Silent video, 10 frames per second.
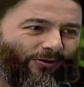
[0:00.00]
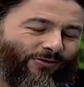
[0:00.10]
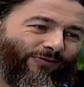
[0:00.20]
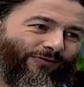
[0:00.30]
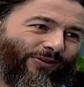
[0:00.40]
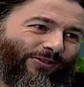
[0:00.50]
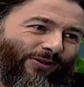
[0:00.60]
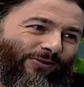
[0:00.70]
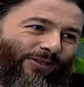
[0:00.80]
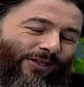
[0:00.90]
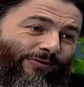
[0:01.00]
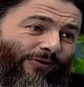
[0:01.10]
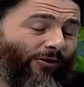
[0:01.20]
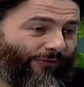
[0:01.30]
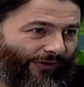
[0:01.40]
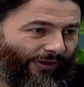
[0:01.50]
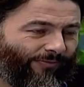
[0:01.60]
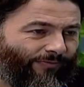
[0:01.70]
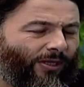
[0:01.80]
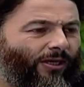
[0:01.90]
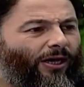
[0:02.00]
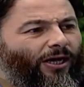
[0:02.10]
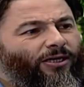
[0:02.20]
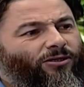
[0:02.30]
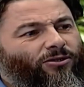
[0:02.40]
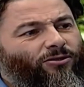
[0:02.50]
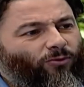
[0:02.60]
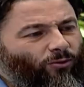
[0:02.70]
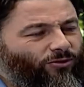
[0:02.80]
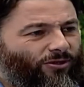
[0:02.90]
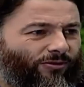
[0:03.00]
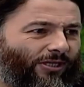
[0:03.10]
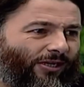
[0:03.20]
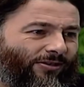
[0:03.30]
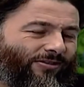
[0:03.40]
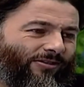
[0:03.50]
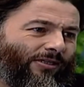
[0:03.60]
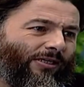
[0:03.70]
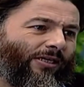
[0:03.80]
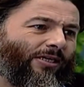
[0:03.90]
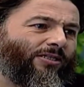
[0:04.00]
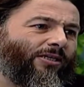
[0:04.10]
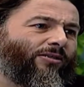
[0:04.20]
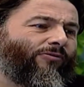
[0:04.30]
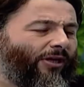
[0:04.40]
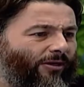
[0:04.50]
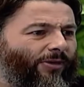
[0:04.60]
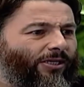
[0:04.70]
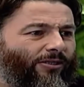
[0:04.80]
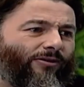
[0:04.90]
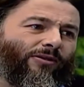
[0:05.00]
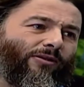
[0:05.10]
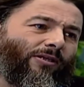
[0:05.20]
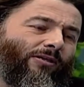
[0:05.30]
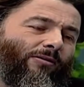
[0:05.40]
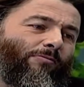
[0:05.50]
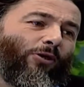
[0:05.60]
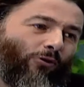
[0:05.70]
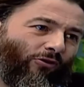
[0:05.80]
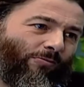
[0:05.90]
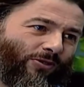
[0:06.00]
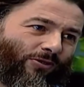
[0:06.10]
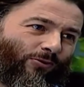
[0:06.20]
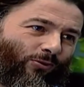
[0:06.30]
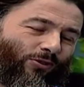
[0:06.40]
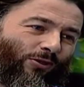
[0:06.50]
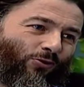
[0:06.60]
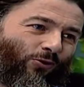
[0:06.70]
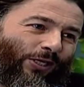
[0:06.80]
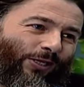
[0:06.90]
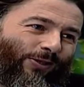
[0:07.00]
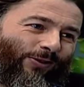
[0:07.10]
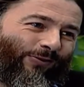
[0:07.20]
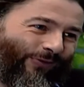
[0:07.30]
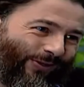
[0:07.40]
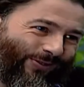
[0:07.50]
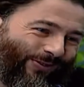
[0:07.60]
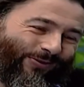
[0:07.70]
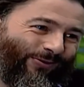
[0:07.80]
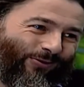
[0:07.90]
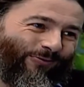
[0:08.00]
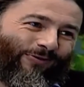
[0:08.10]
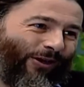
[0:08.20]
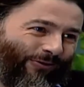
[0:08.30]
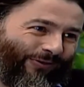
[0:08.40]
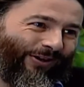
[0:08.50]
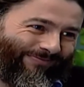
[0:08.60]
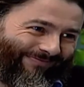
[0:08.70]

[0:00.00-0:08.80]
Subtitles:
importance of fasting on the day of Arafah? And could you also tell us, is it recommended that the pilgrims also join in the fast of Arafah?